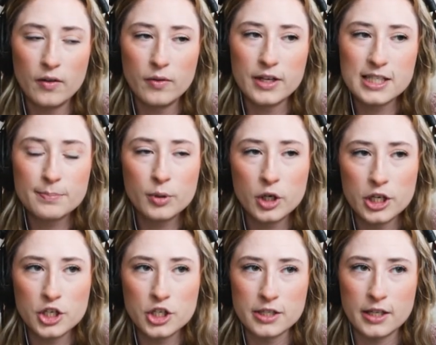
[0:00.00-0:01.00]
this
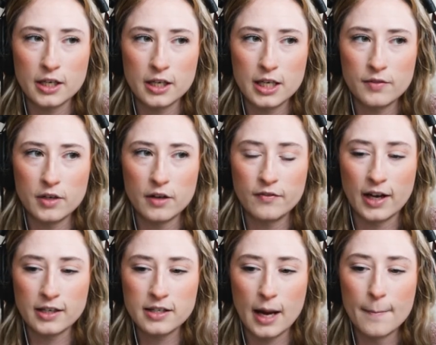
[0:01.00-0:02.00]
push is going to even
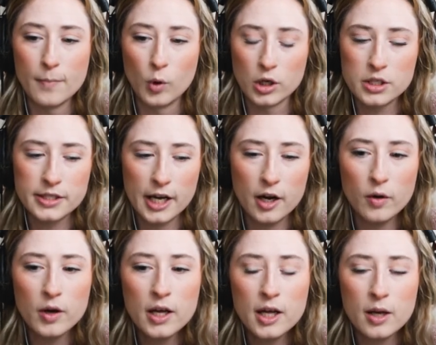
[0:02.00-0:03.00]
affect that more
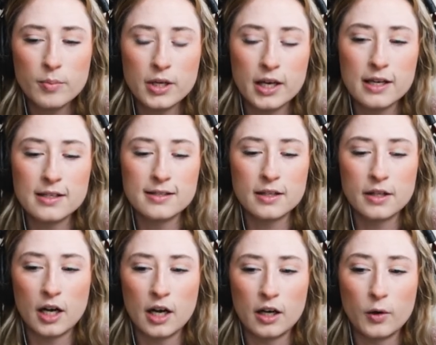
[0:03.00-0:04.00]
so because
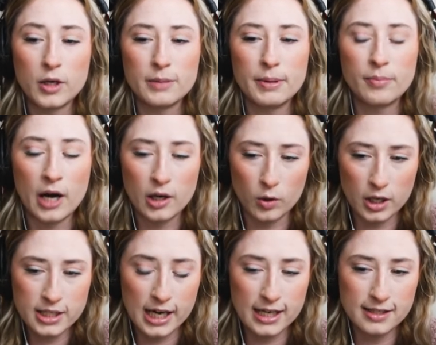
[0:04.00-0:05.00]
they're going to be
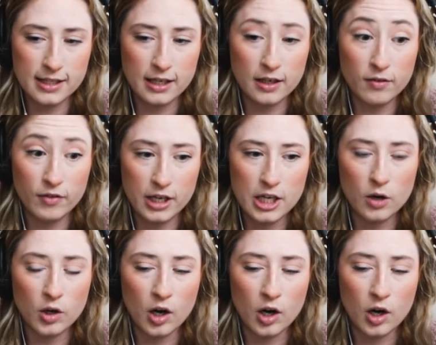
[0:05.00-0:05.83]
prioritizing video